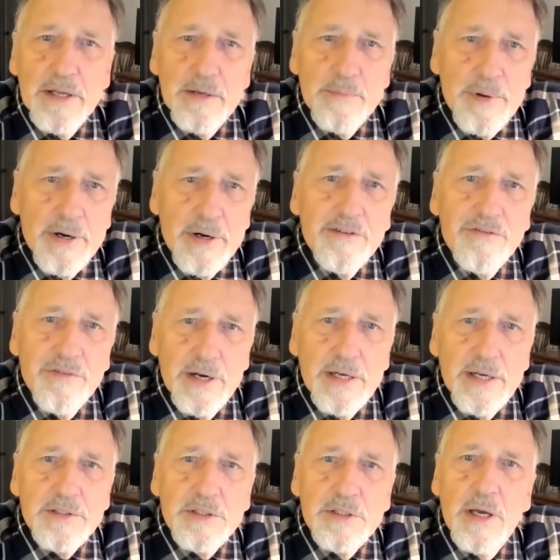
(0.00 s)
and
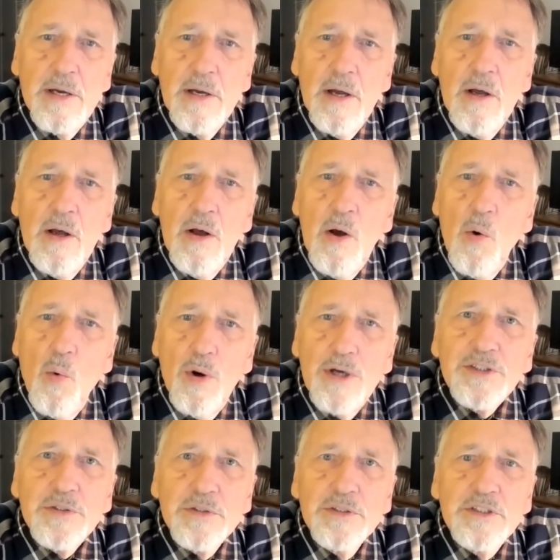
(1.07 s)
paraphrase,
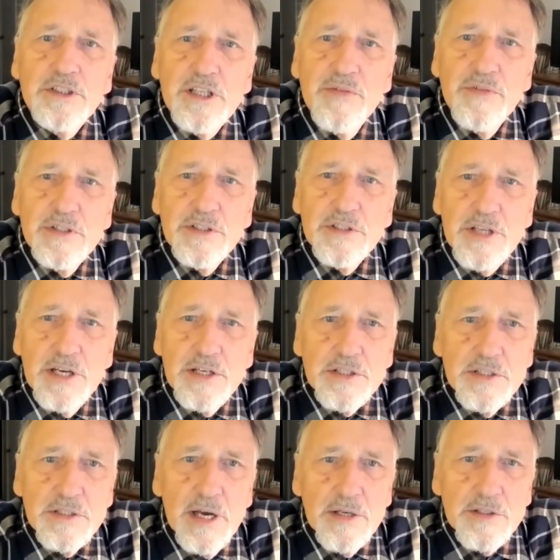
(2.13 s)
Western
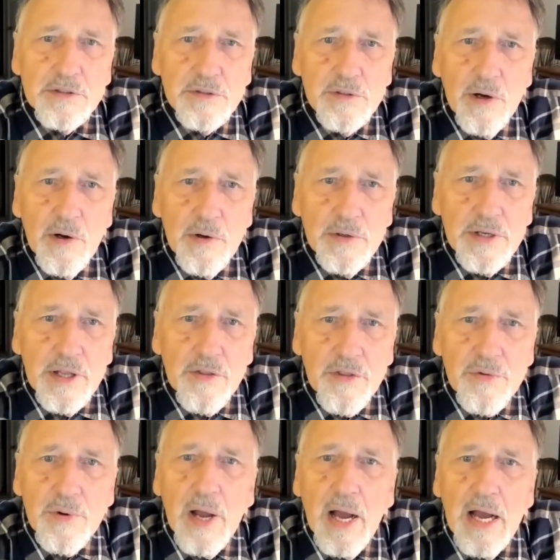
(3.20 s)
civilization has grown and
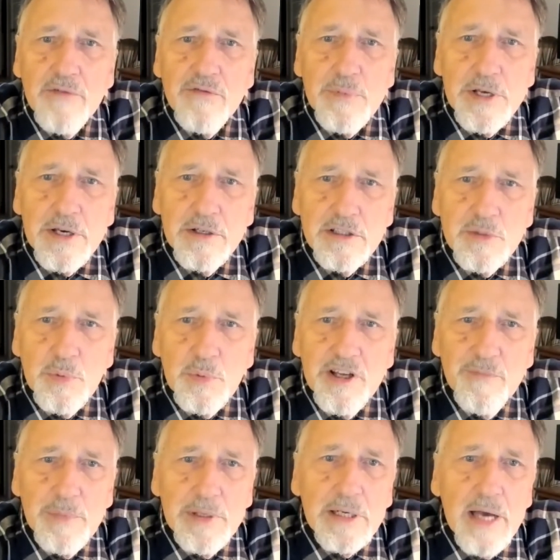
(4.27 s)
thrived because we
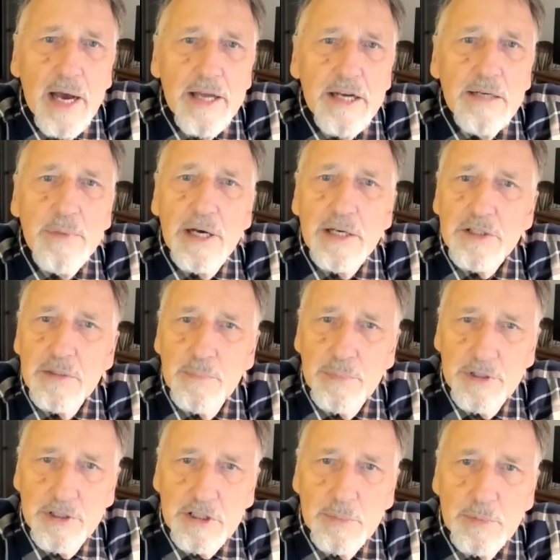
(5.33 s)
have been guided by some
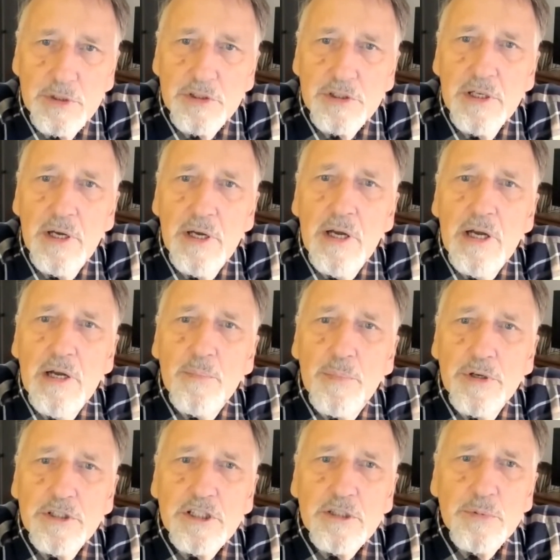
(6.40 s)
principles
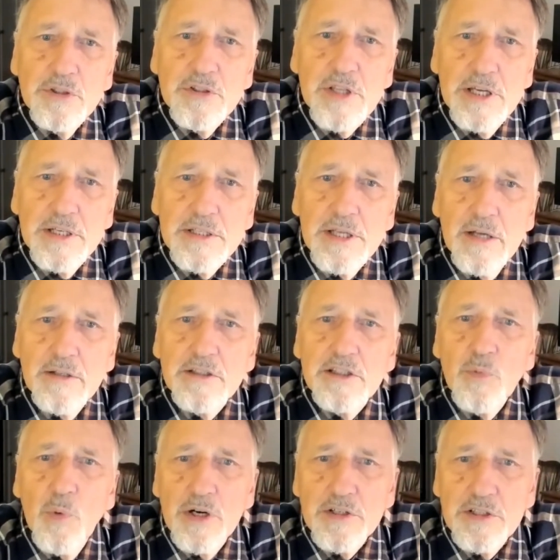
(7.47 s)
that tell
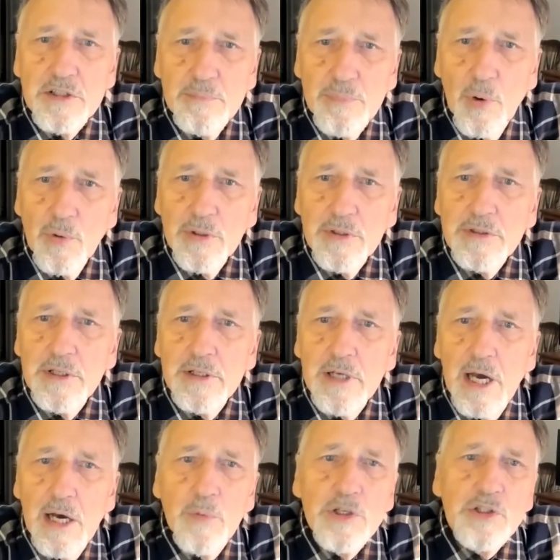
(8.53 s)
us what is important
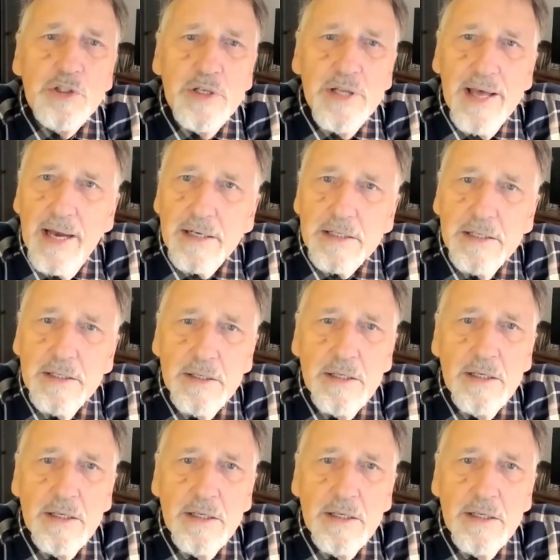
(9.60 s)
and how we should act.